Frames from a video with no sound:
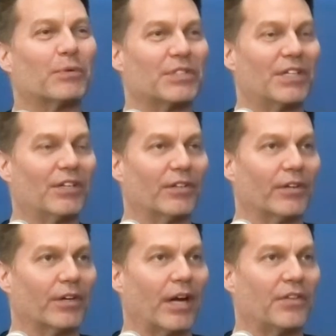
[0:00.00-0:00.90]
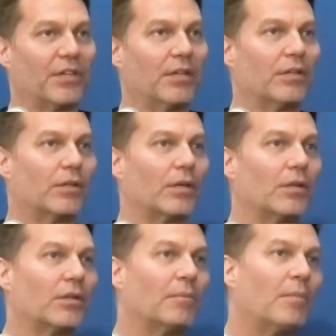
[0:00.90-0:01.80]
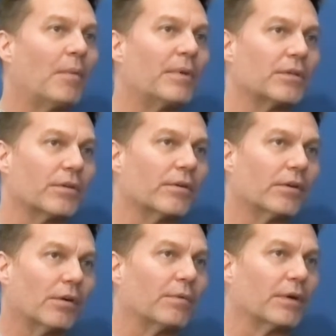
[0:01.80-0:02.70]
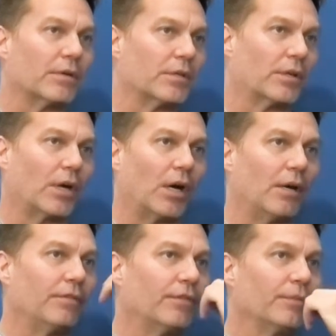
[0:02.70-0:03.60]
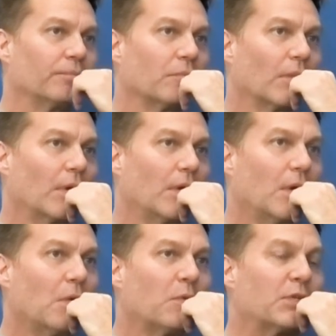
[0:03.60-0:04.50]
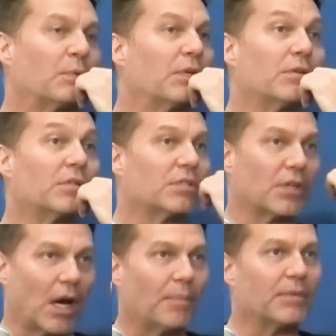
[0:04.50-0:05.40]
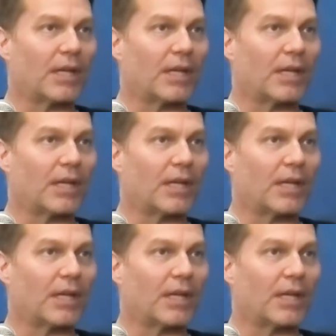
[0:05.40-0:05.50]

particular, I think the moment your career took off was when you stopped